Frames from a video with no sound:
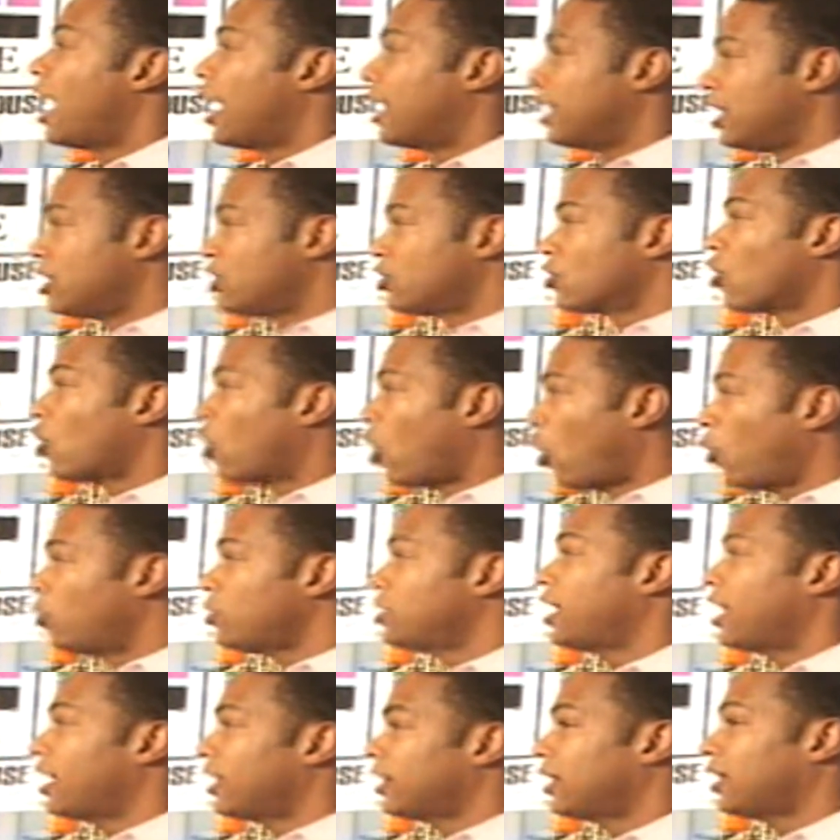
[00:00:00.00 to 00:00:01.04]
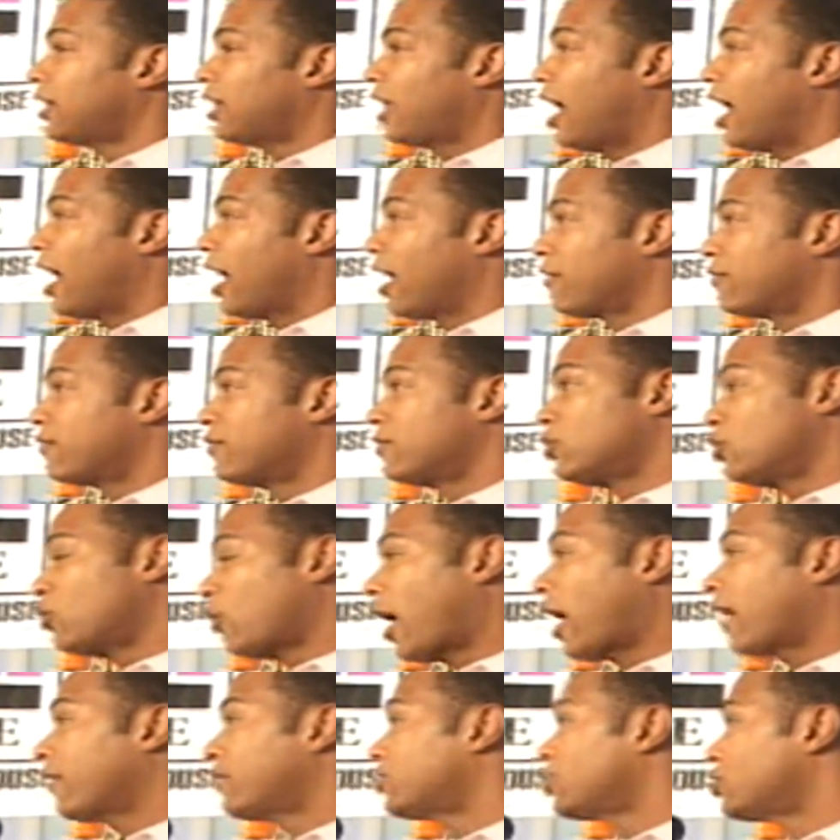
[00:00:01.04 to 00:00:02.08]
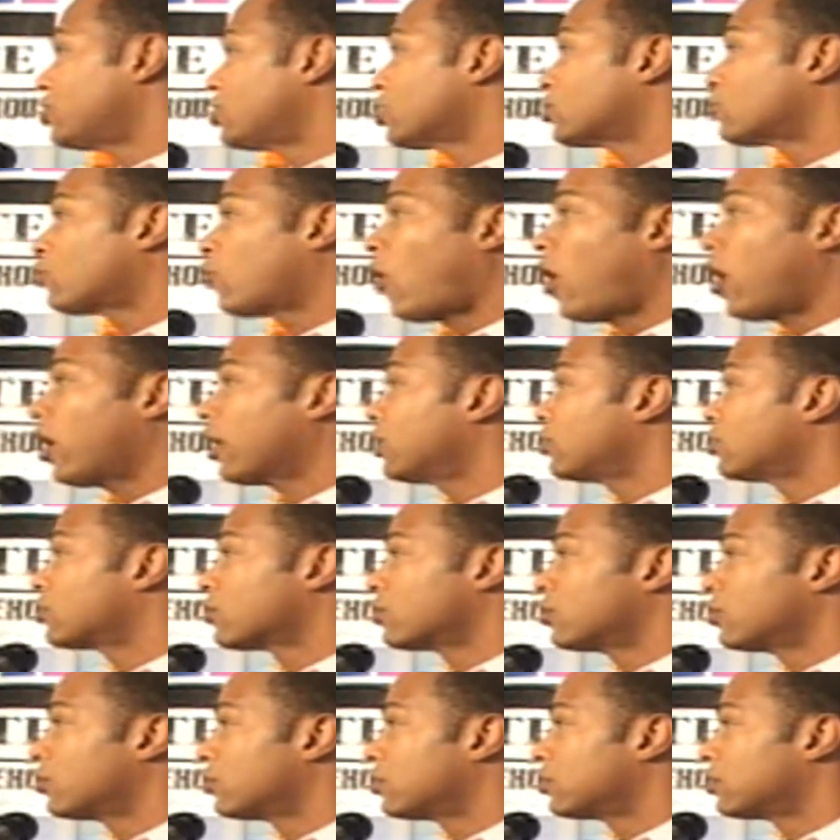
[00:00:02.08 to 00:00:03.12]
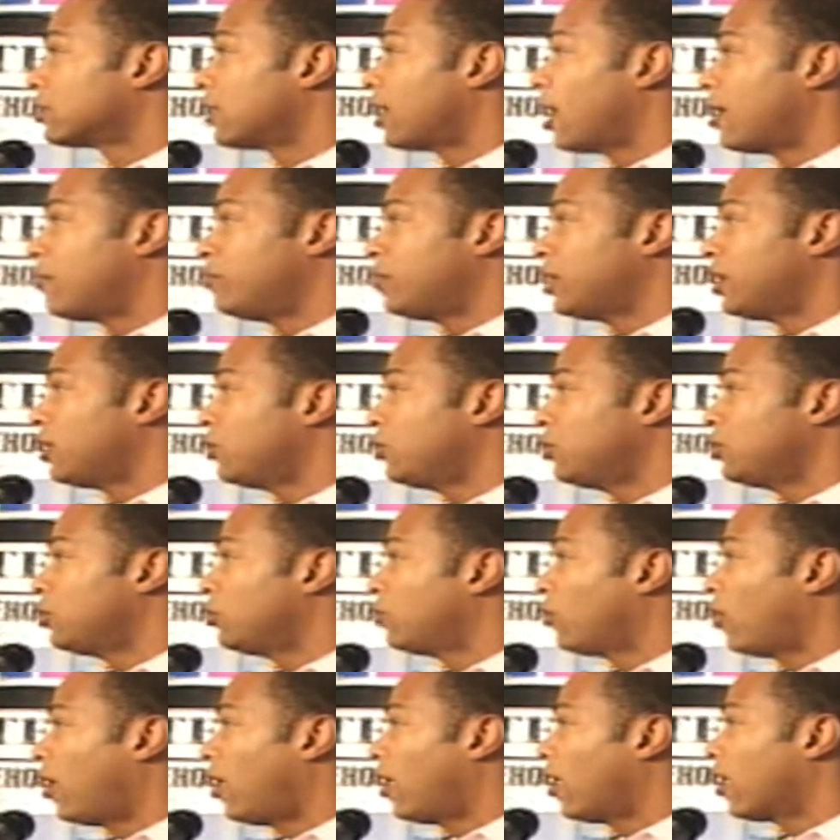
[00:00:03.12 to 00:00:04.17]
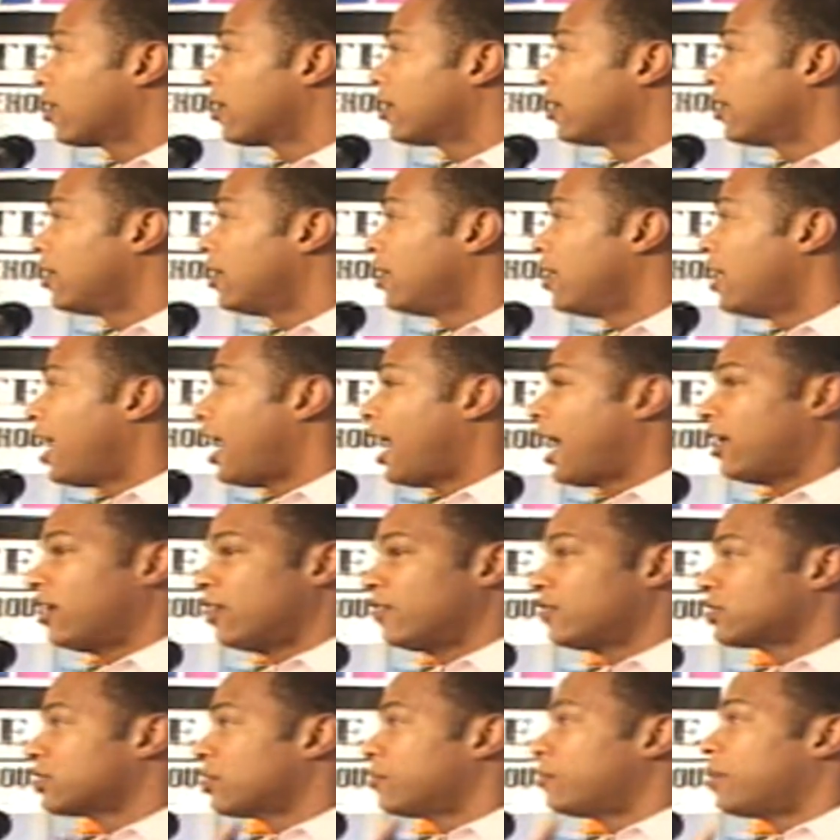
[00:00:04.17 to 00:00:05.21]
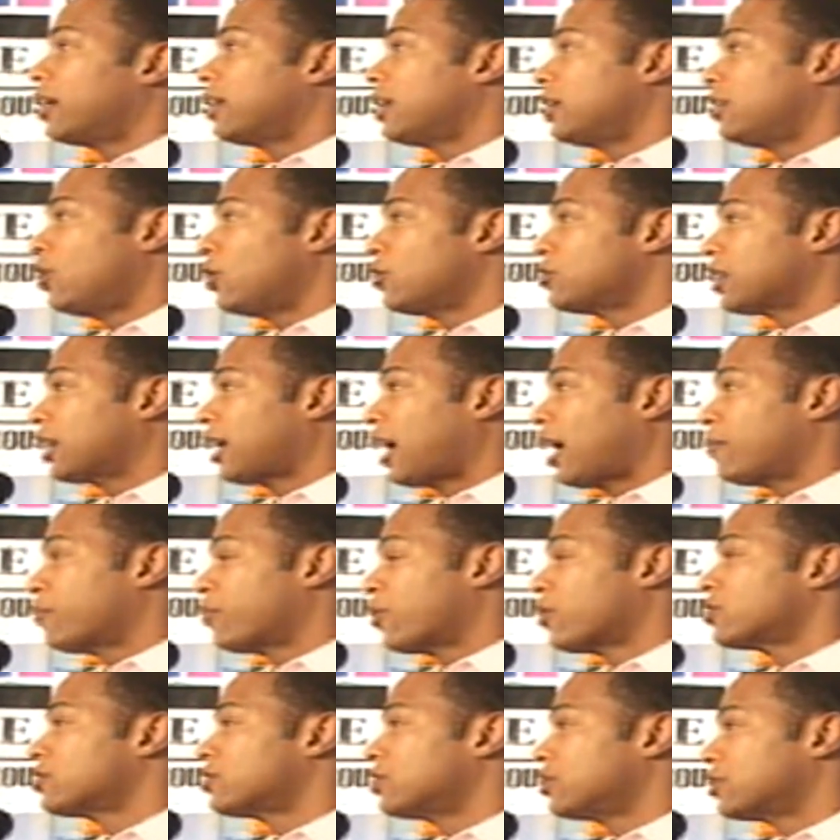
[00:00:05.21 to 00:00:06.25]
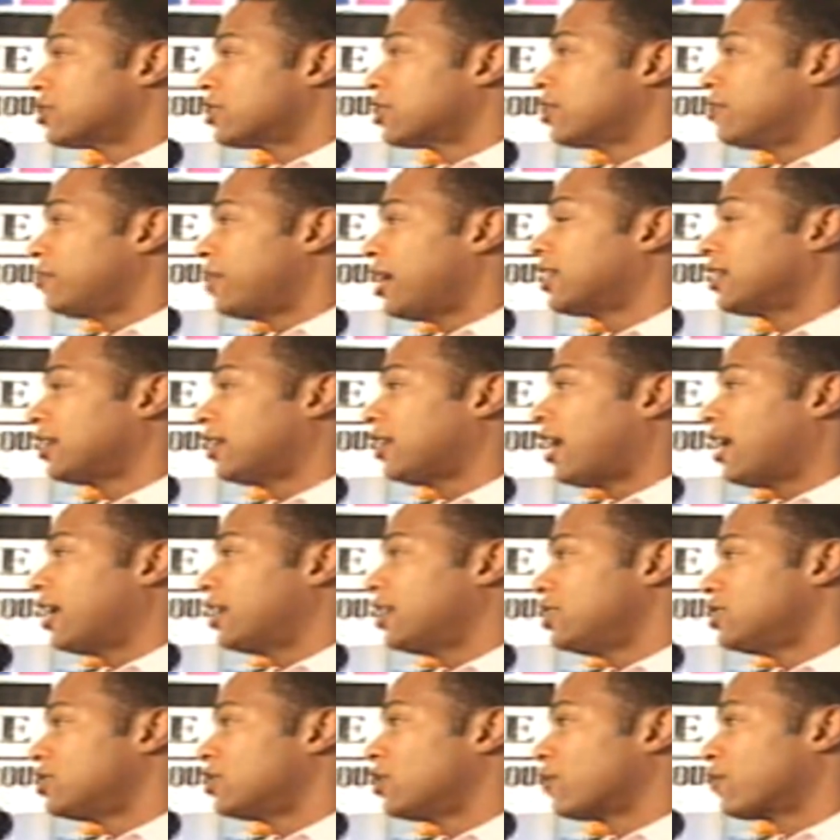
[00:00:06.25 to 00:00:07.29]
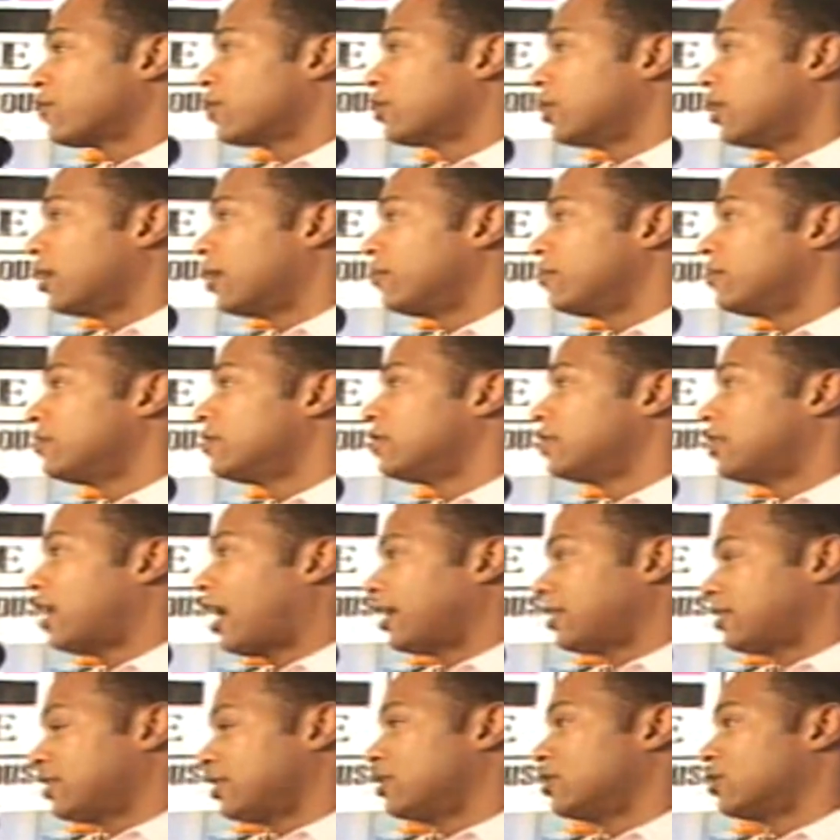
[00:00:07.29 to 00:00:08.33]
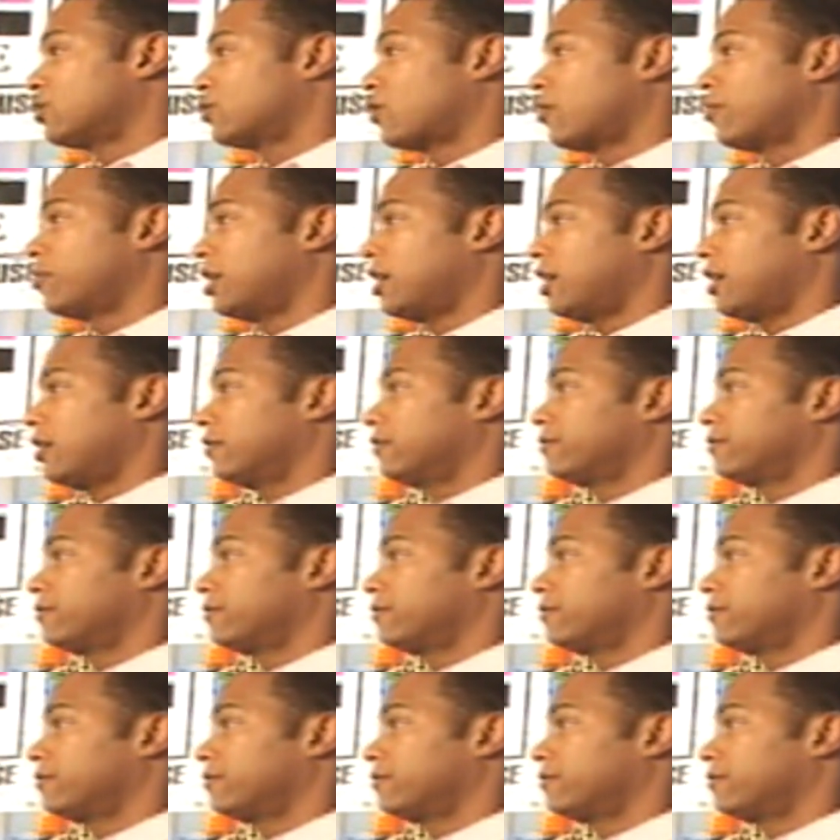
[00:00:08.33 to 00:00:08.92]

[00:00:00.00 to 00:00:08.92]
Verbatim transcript: and in your own daily life you have to just walk in truth and be who you are and if somebody knows a gay person it's going to make it a lot easier for them not to discriminate